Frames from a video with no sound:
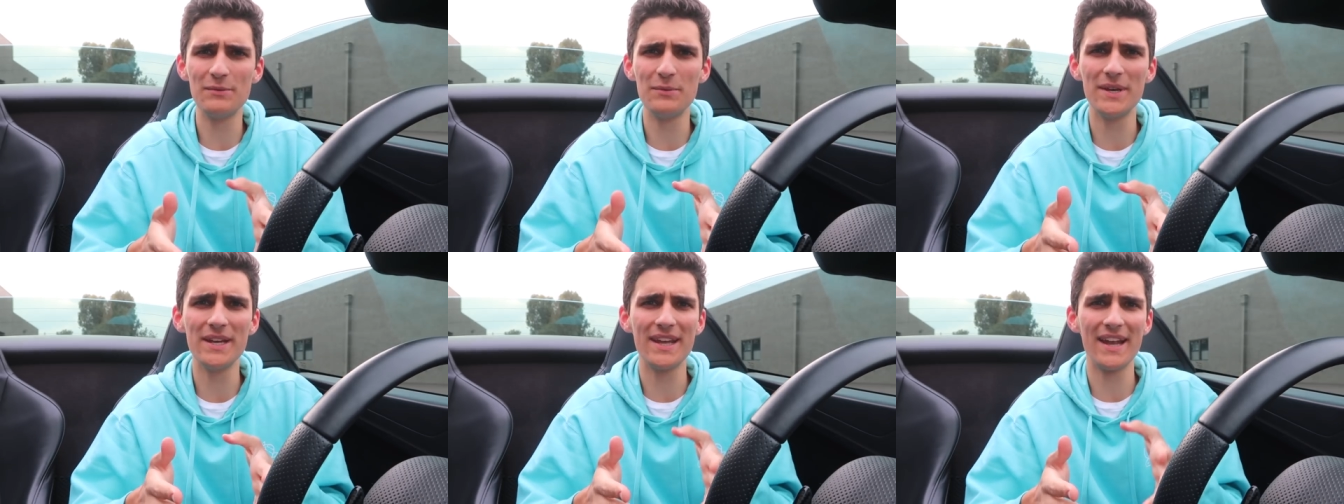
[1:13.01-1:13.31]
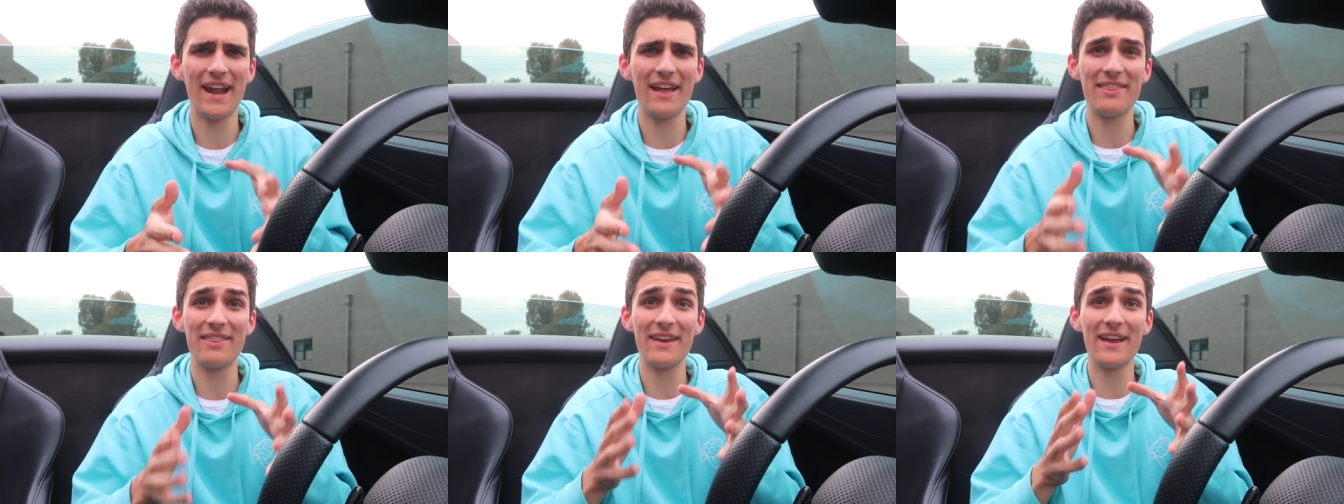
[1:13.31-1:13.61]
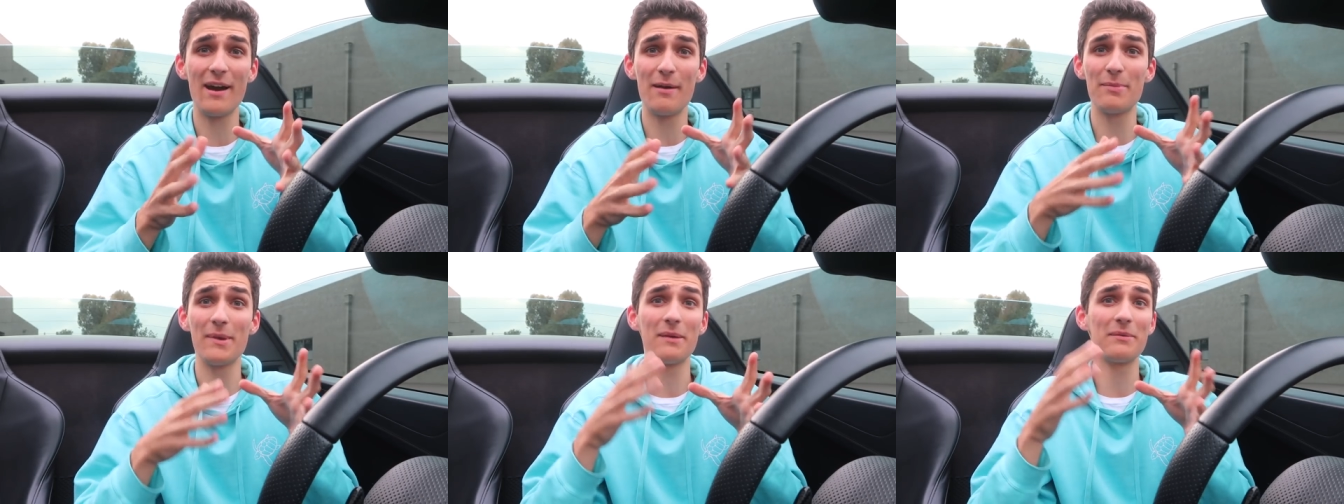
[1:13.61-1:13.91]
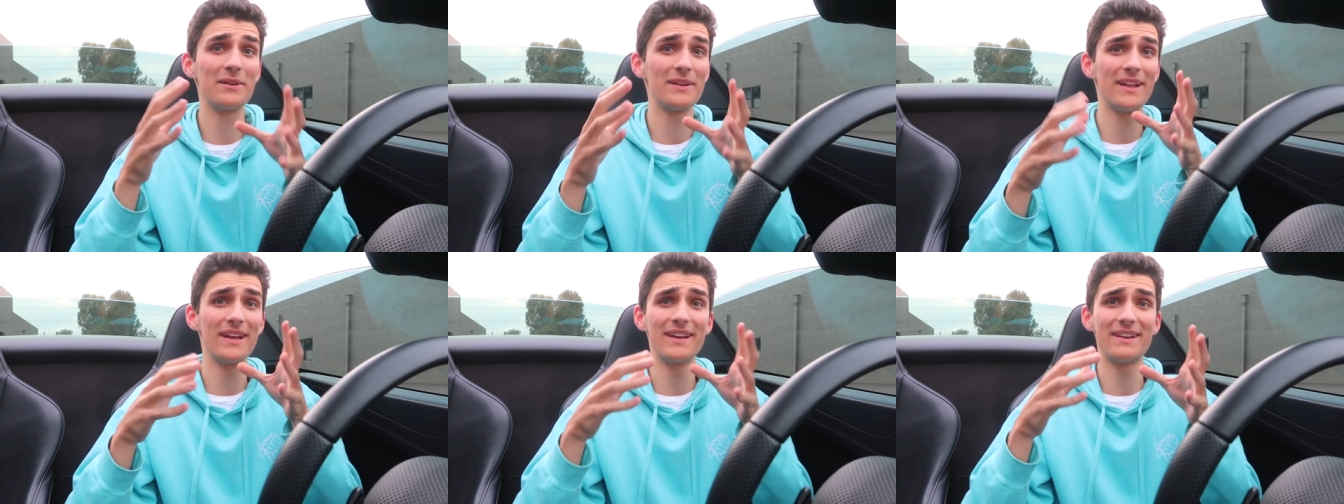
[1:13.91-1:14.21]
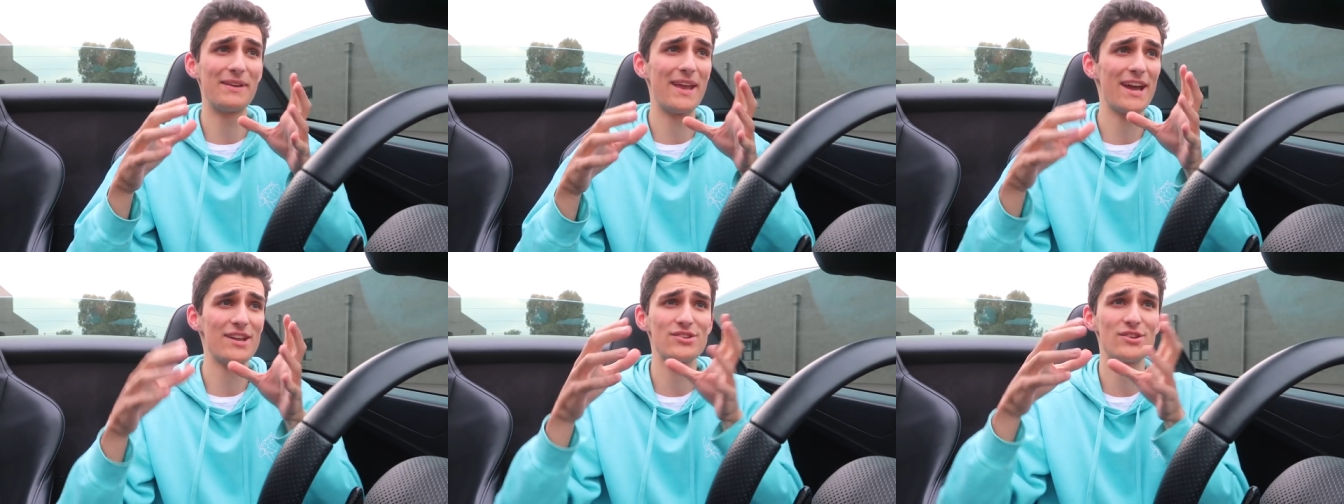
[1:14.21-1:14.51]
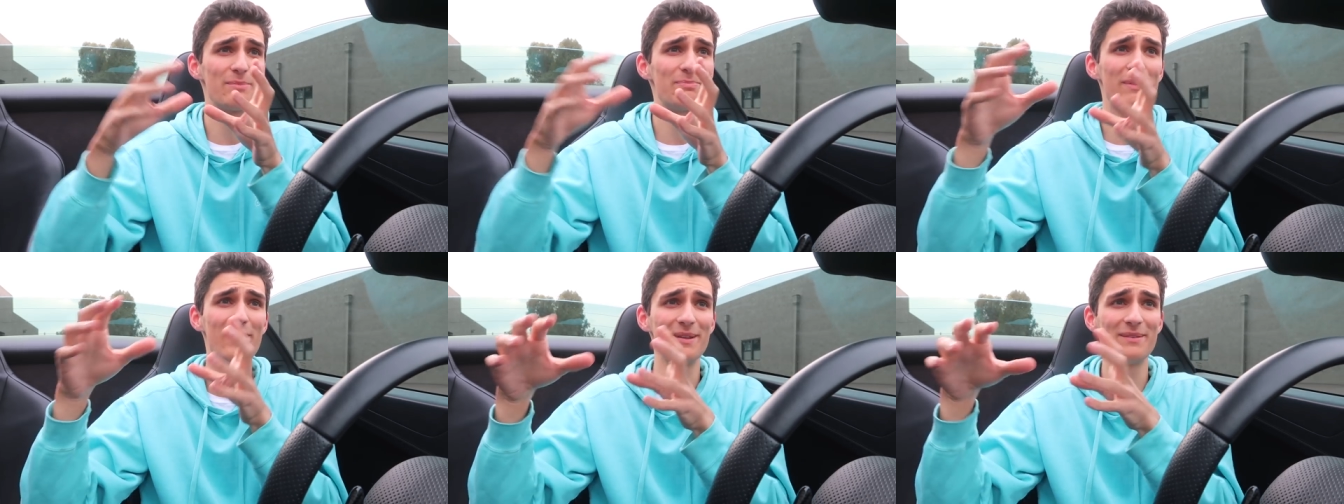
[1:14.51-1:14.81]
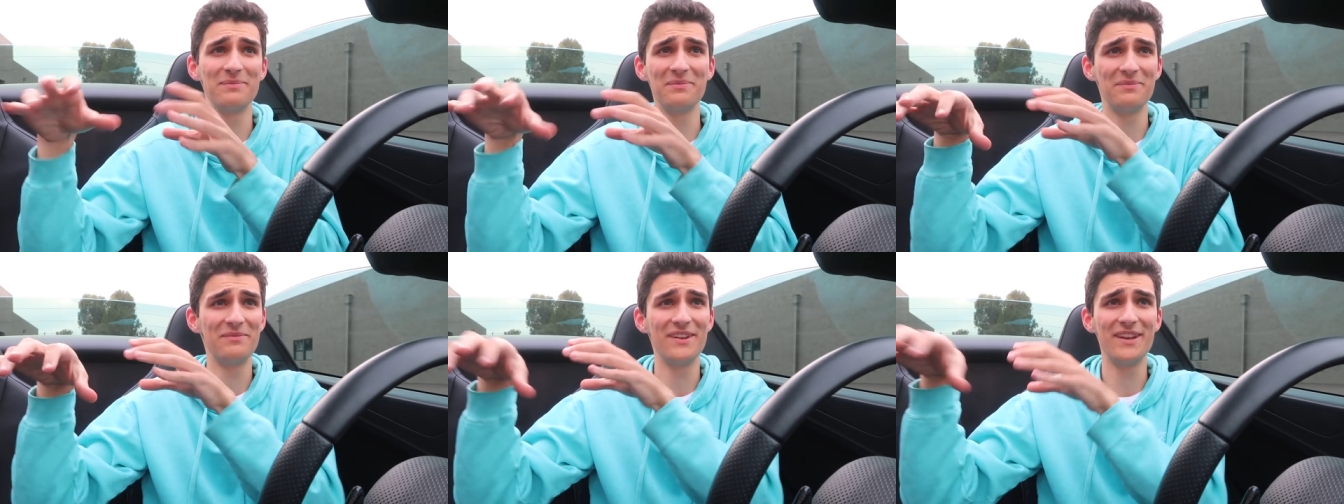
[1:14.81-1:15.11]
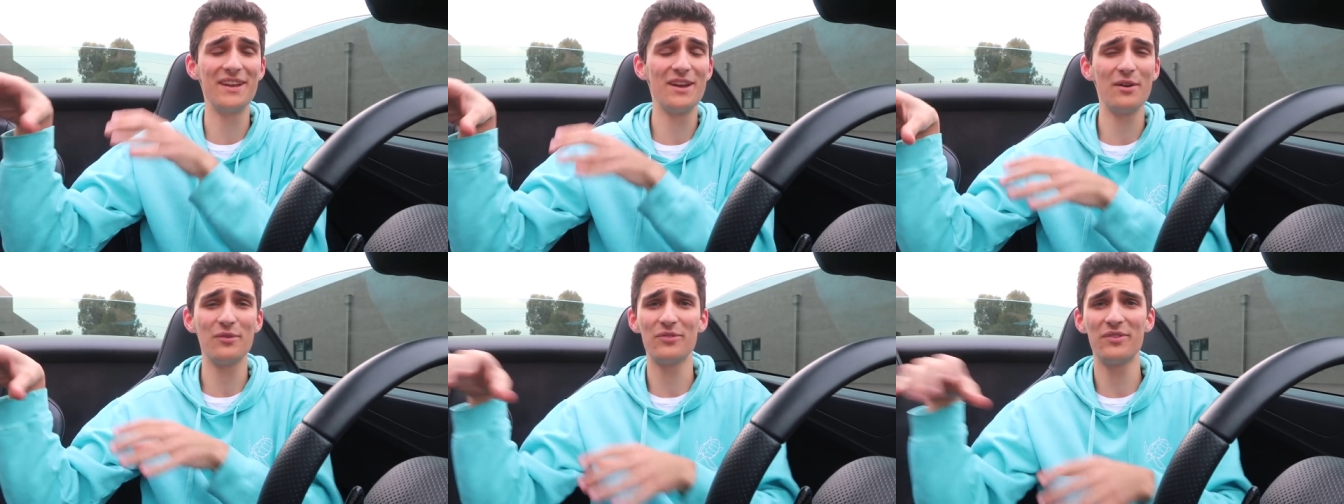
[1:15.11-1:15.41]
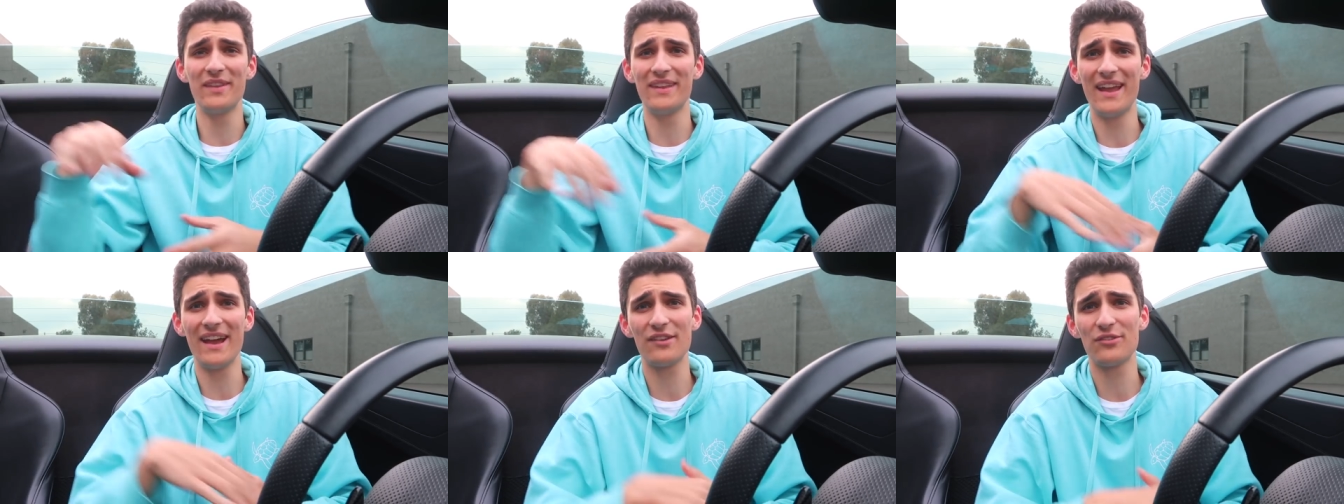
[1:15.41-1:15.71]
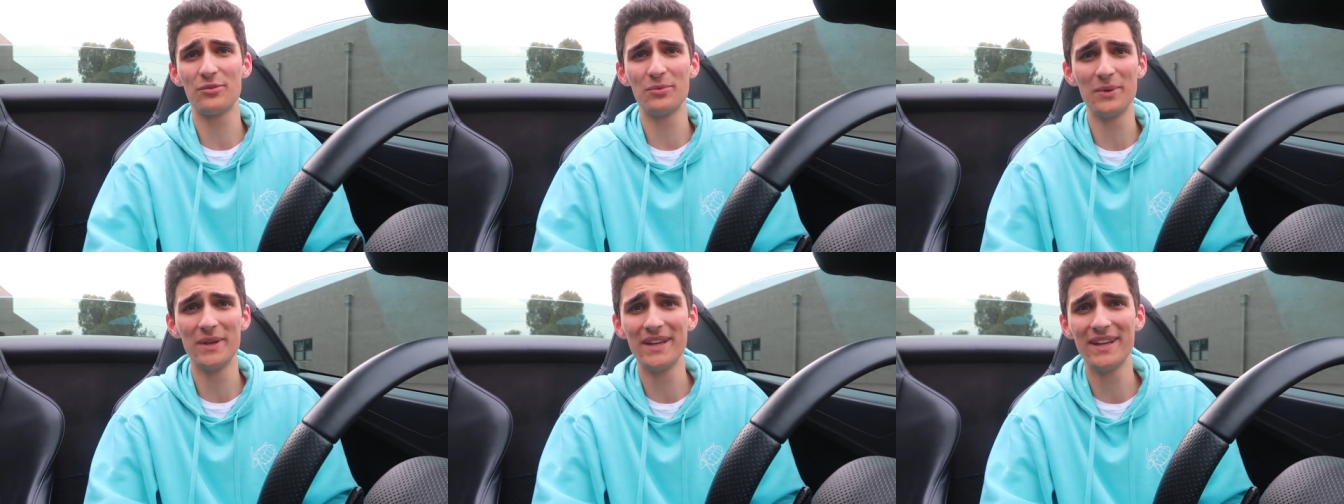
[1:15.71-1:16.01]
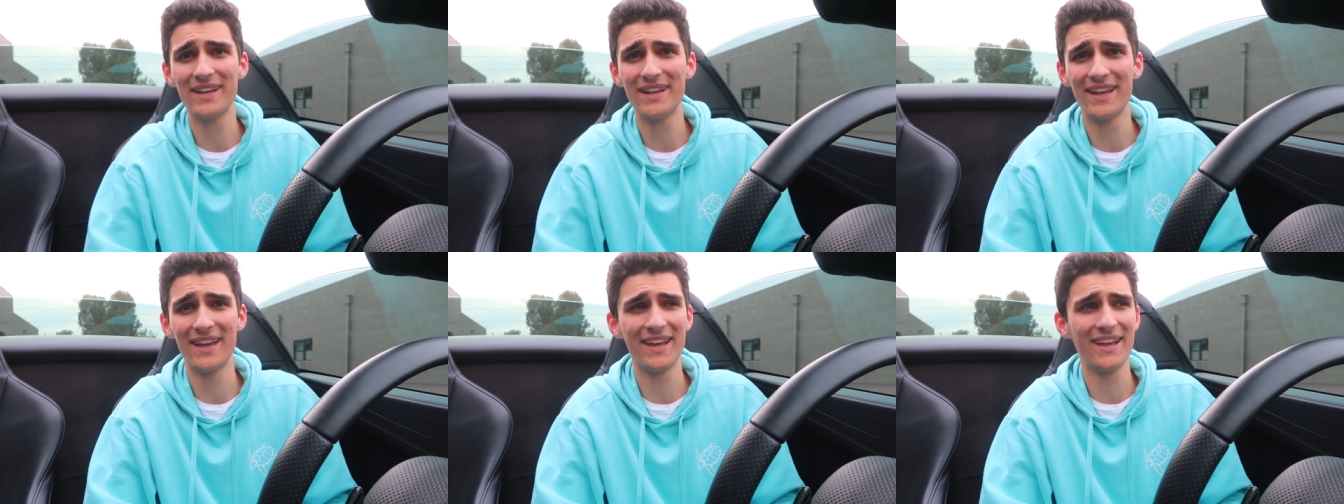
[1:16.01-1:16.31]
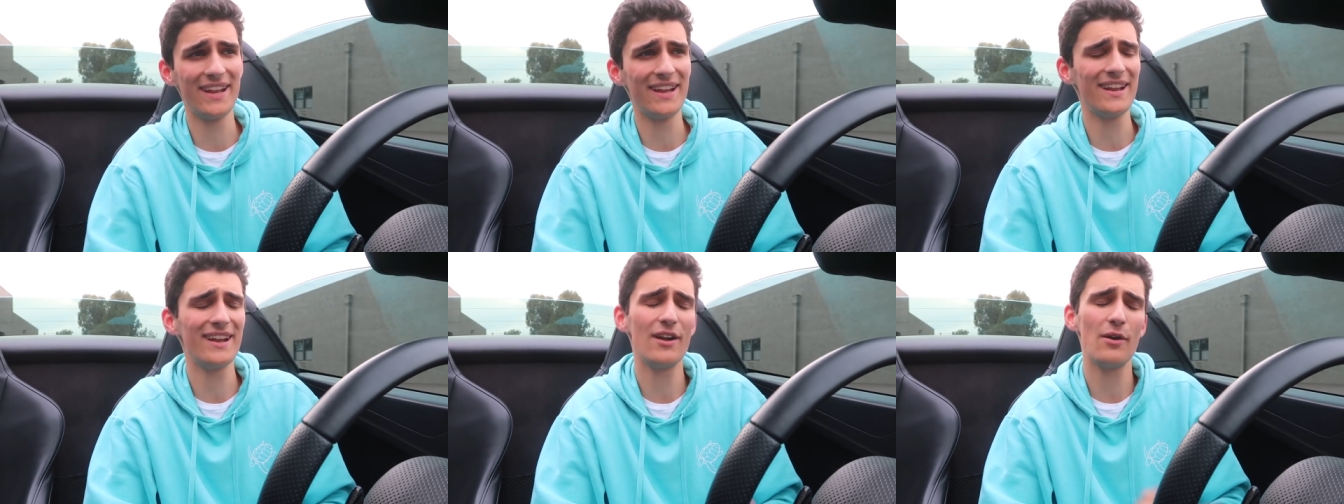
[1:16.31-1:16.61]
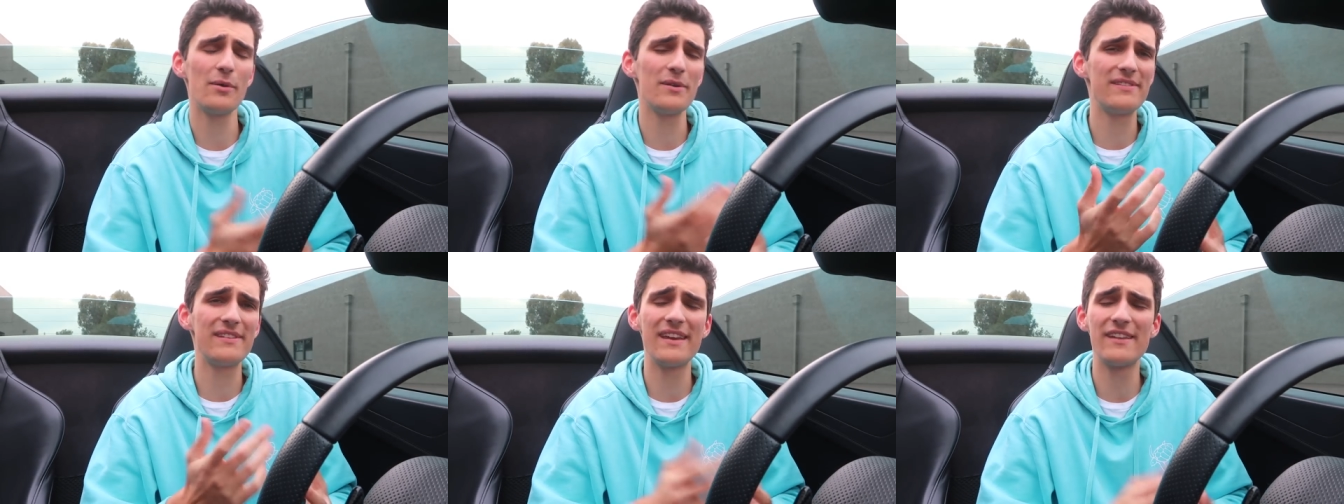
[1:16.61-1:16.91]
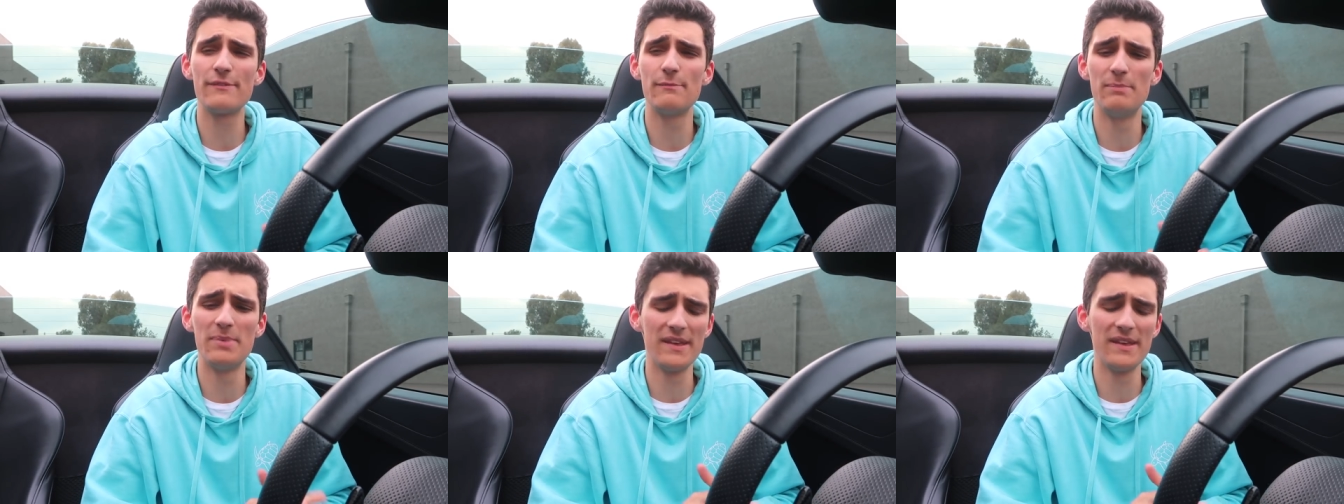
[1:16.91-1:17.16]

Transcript: week and I think I'll be able to like catch up on videos the next week, it always gets